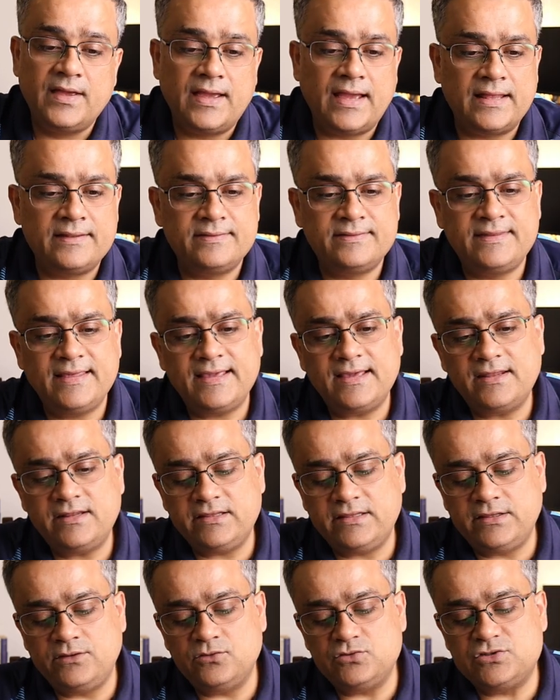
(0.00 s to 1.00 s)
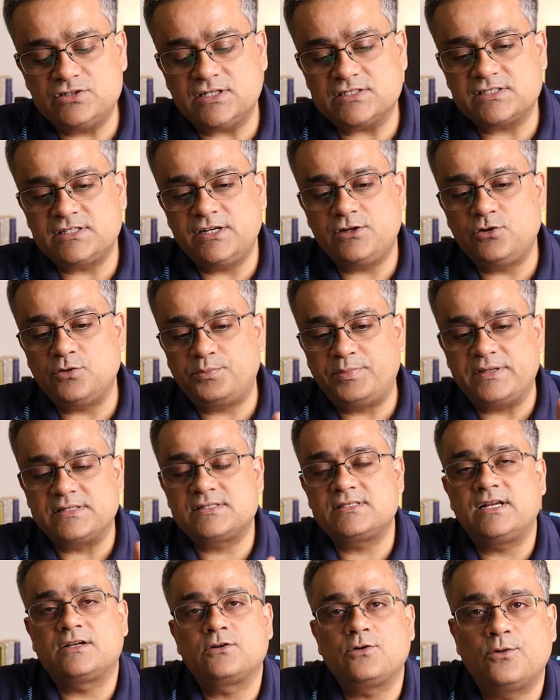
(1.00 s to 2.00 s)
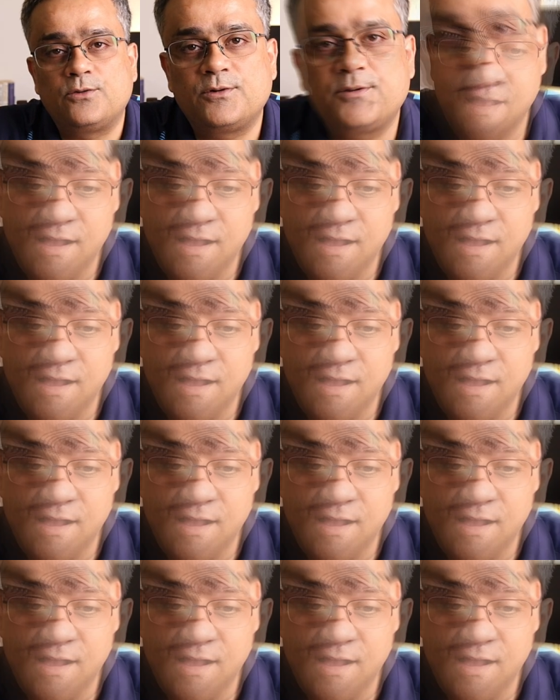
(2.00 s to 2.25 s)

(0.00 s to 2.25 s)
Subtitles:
And there you just need to paste that code.